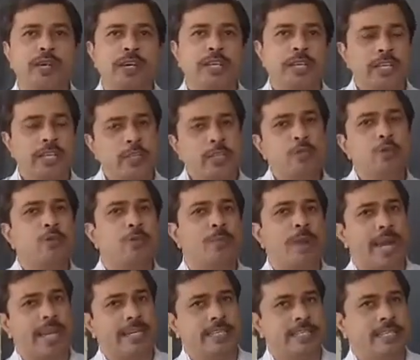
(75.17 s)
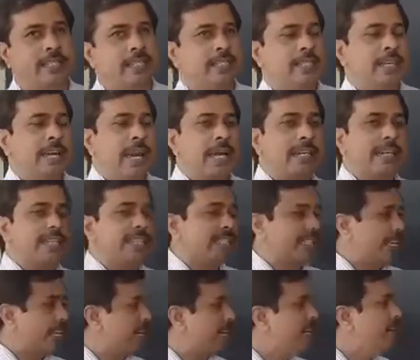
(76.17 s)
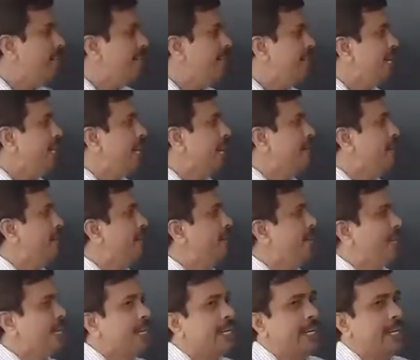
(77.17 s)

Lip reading: the new plants, and the second male gamete